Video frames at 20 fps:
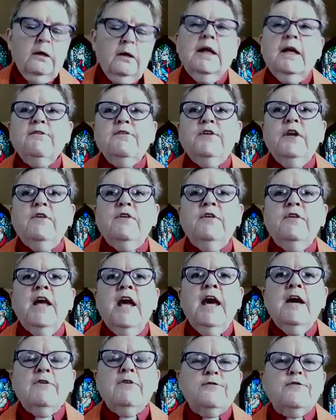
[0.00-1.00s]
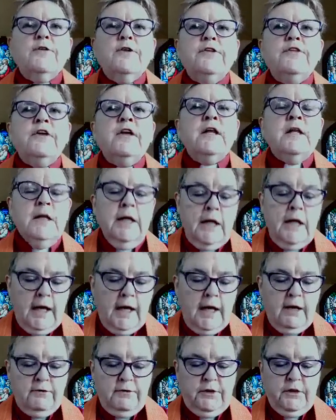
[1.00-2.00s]
They've given everything they
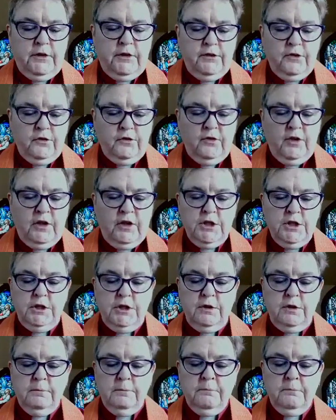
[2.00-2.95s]
have to this venture.